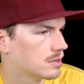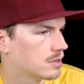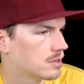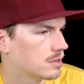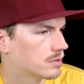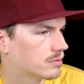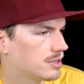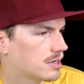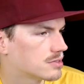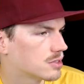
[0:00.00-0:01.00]
3 data
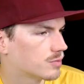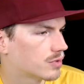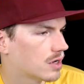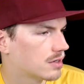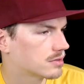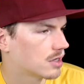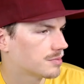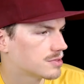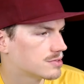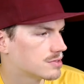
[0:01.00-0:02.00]
center product
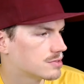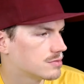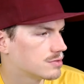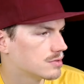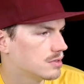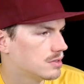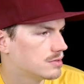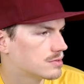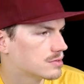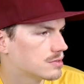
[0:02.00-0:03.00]
options to suit your
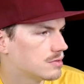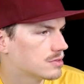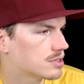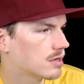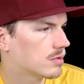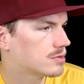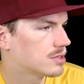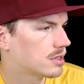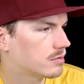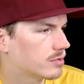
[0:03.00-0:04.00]
needs. USA
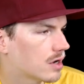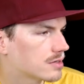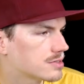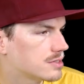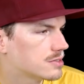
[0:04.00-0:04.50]
rotating proxies,